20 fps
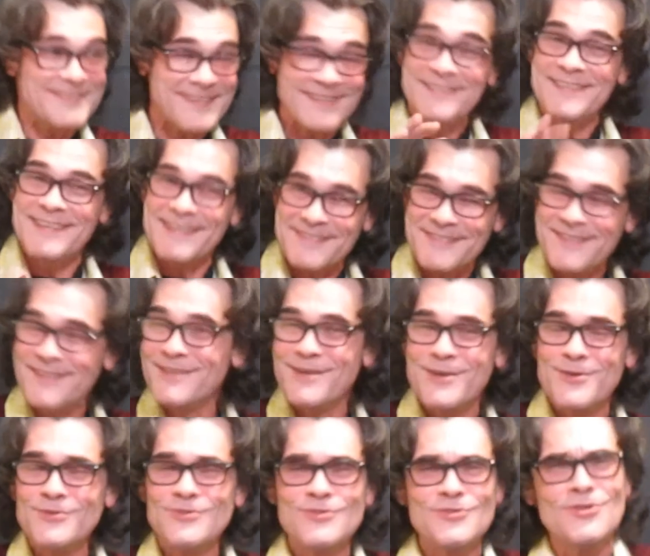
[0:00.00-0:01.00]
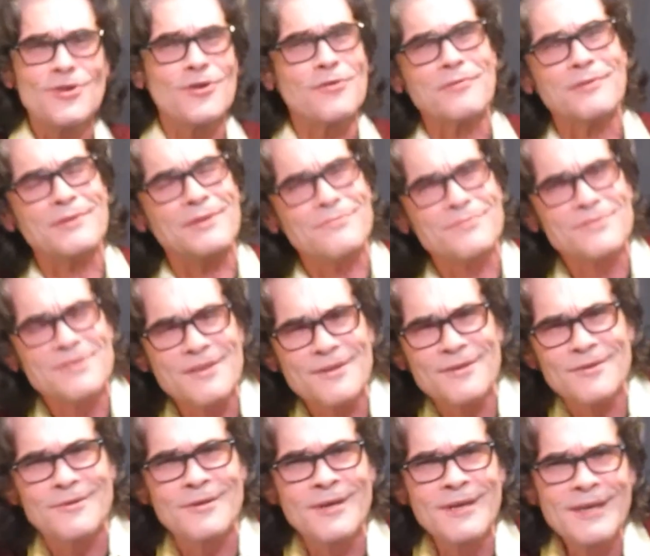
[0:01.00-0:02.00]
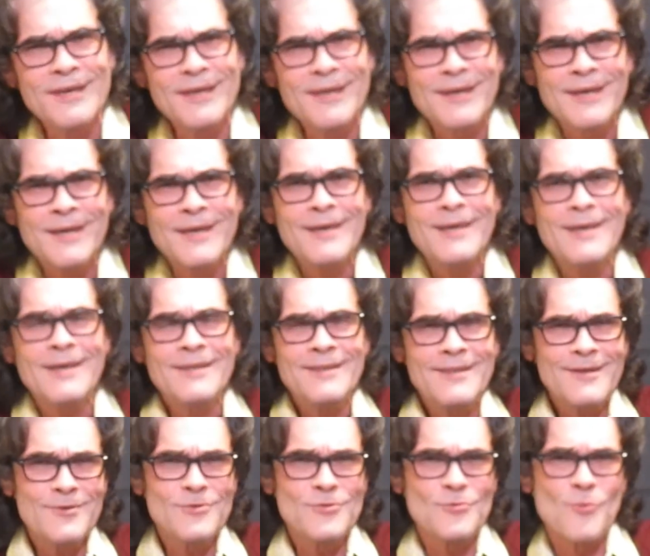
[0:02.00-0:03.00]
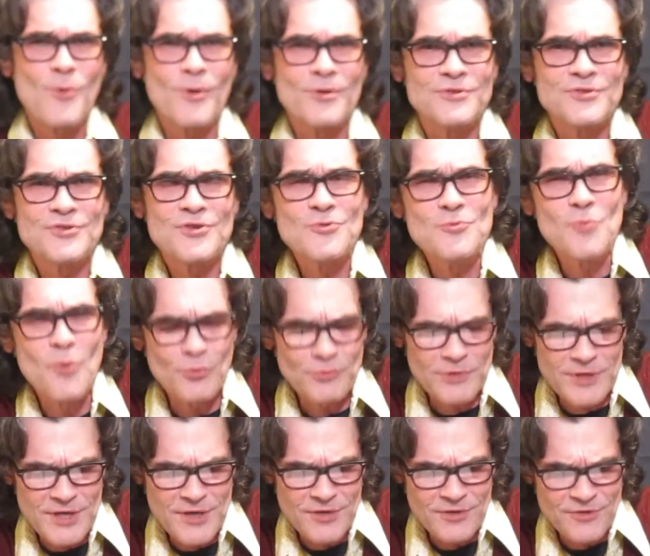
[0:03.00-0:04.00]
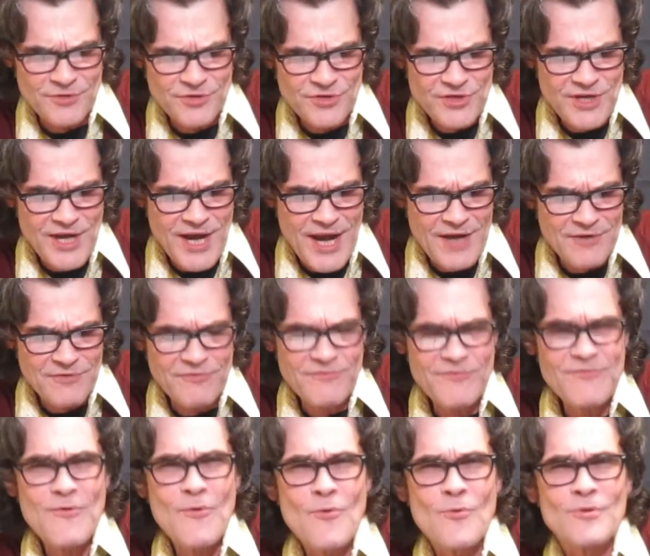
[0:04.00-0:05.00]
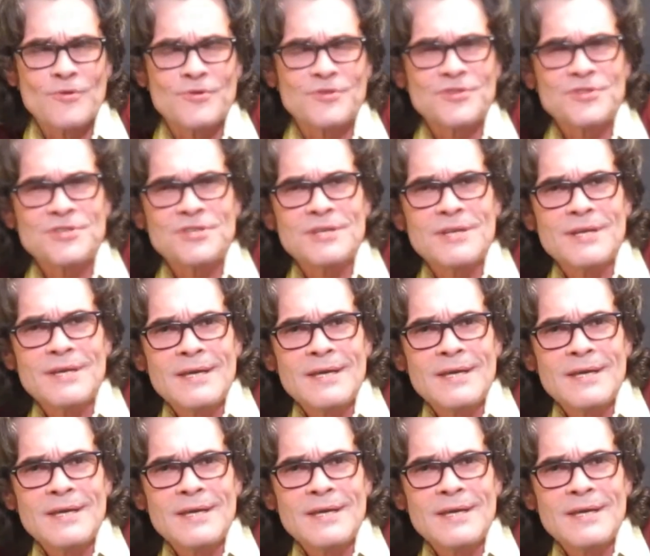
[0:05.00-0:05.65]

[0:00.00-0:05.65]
It's the conservatives. They're the ones who only understand force.